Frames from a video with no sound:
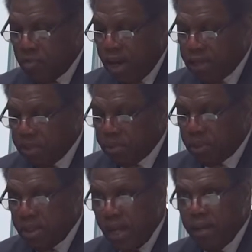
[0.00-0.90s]
rise
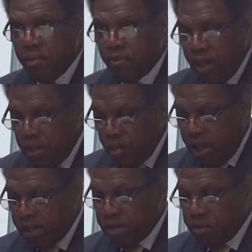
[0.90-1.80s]
up tonight with a
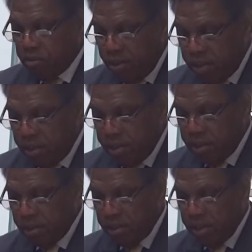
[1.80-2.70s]
greater
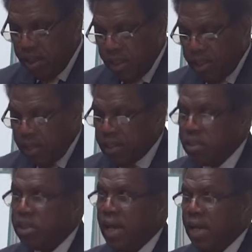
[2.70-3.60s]
readiness. Let
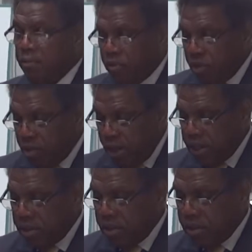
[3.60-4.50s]
us stand with a
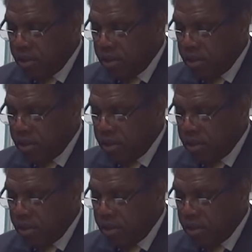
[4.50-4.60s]
greater